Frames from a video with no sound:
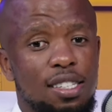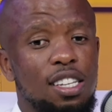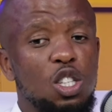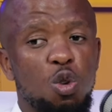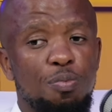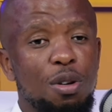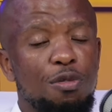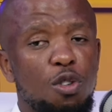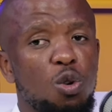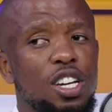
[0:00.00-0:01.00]
since we've been
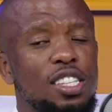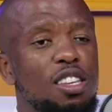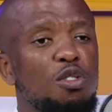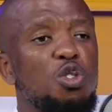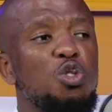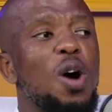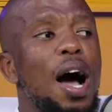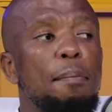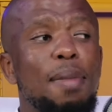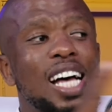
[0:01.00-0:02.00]
following and serving you,
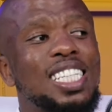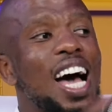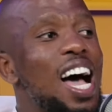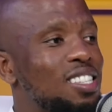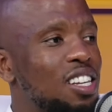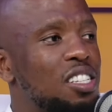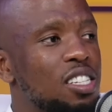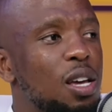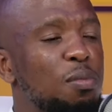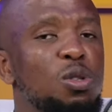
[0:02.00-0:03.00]
amongst us, the
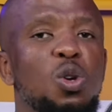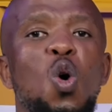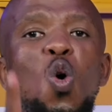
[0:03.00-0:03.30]
disciples,